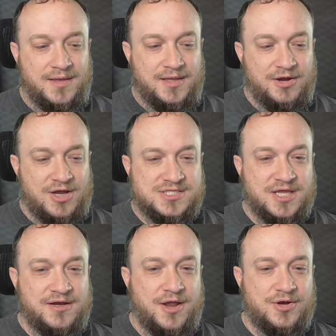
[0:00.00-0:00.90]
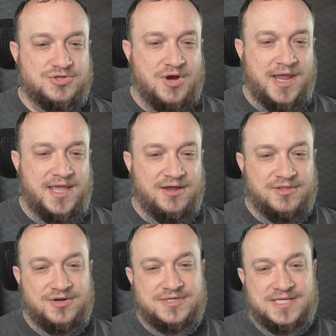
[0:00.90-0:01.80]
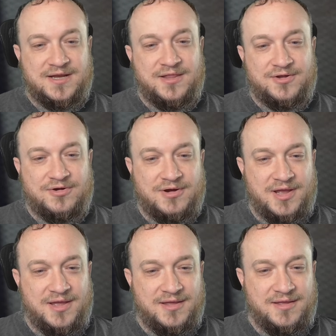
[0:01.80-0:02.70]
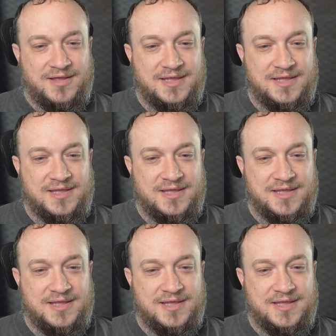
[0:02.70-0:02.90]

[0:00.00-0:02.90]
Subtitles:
You're also going to notice right here there's another